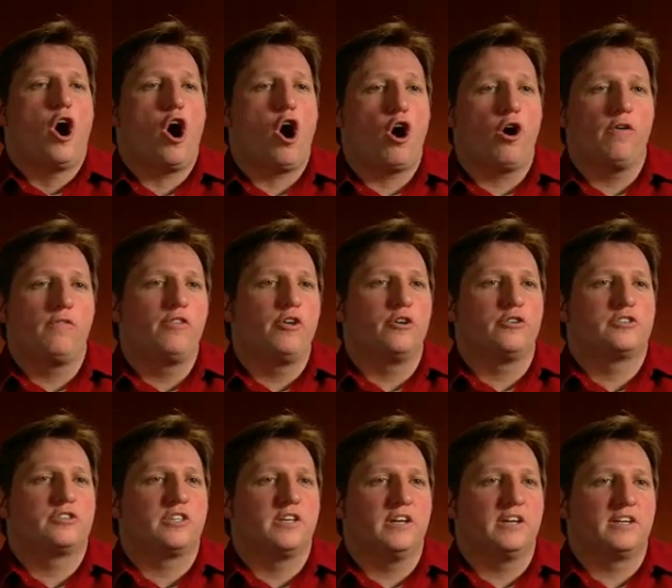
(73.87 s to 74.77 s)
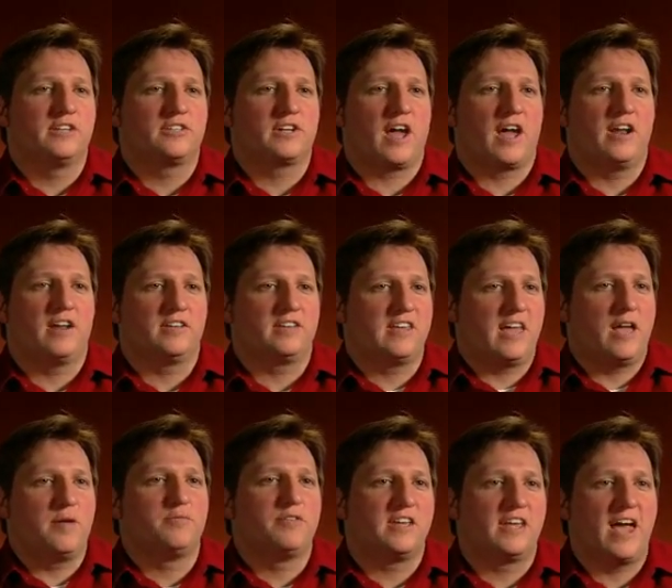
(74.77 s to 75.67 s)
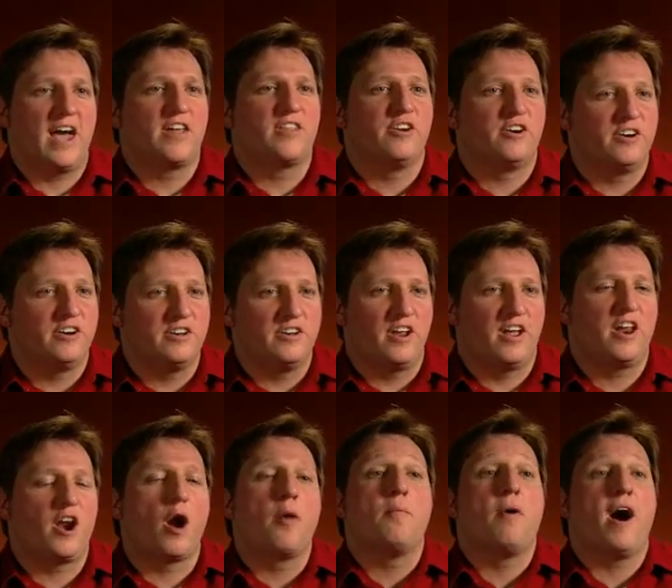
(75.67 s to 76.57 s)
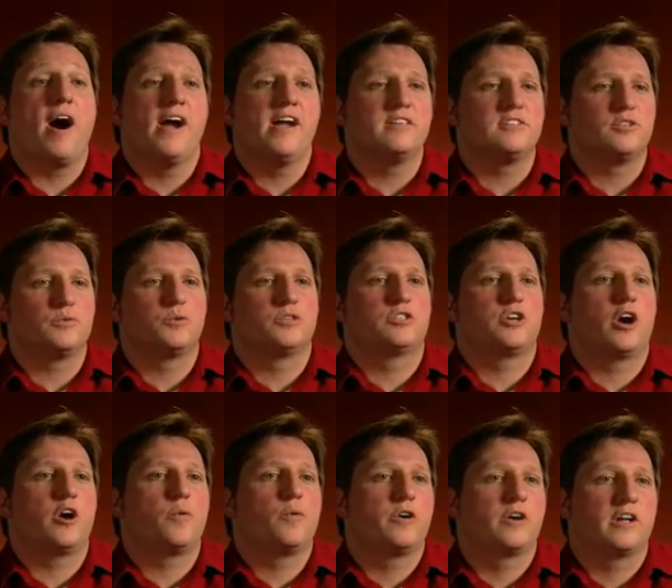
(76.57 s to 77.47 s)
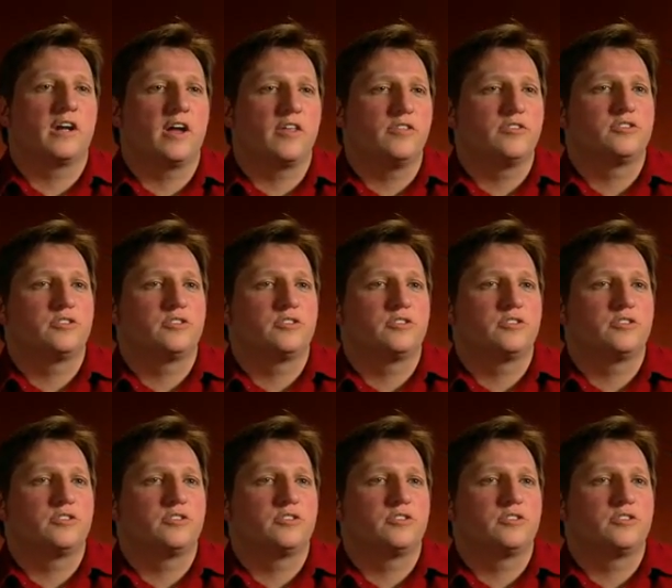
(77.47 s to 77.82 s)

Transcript: all of those things kind of came together in, in our minds as we started working on the